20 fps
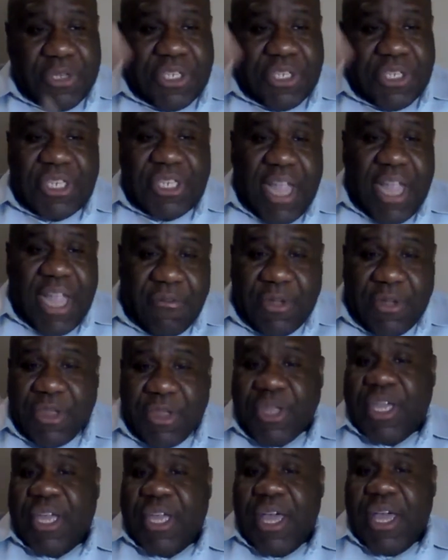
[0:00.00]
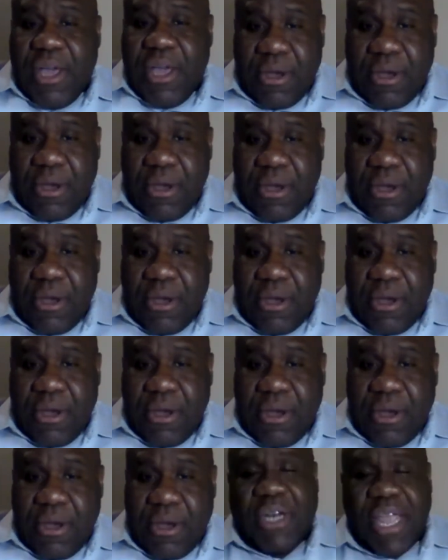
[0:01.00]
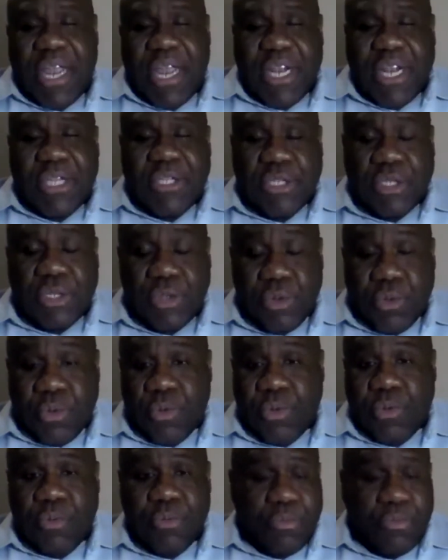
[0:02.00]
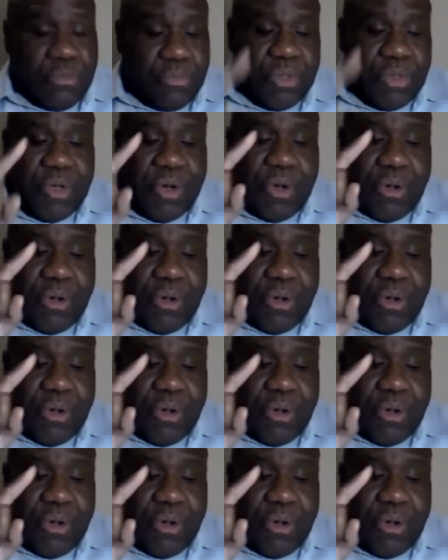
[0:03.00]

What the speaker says: versus everything else that's related to,